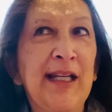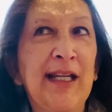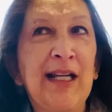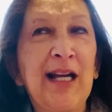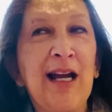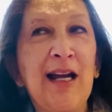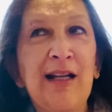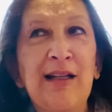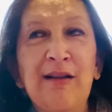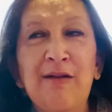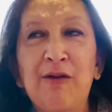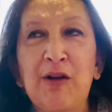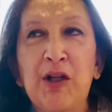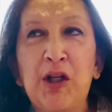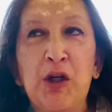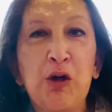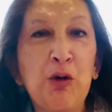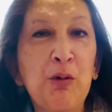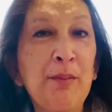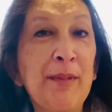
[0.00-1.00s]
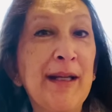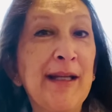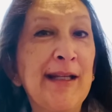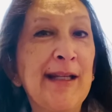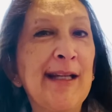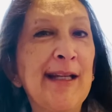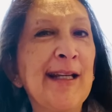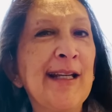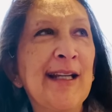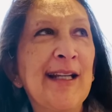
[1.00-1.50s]
kind of
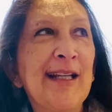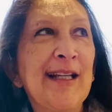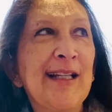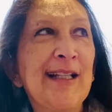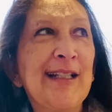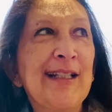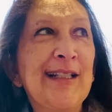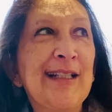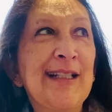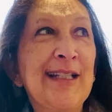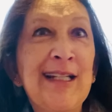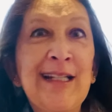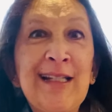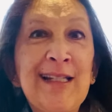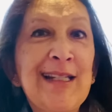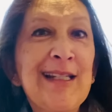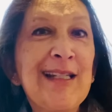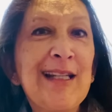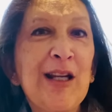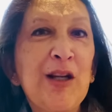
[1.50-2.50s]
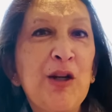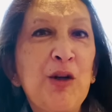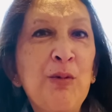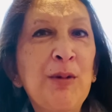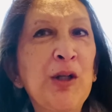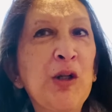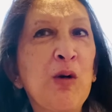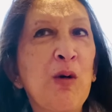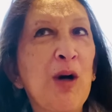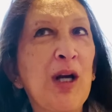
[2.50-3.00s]
human
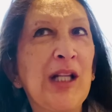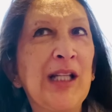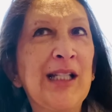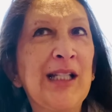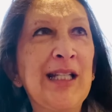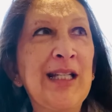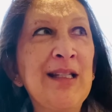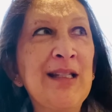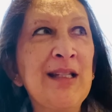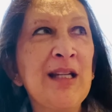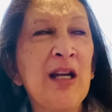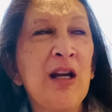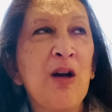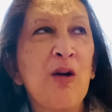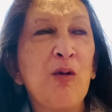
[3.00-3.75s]
qualities,